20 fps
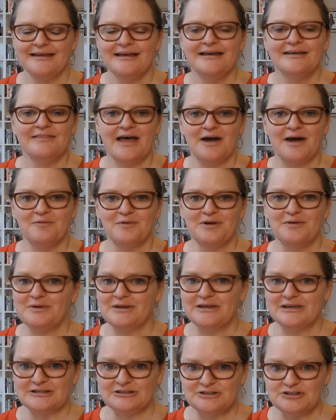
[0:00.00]
That way we
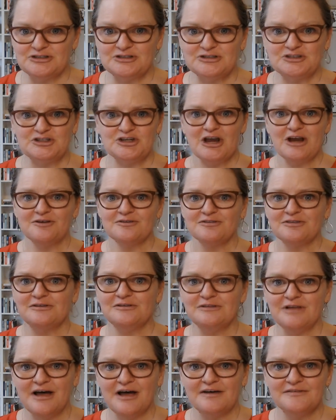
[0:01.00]
can share the
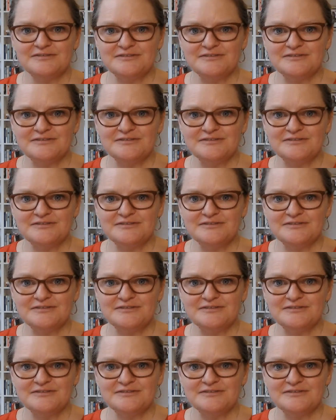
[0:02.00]
love,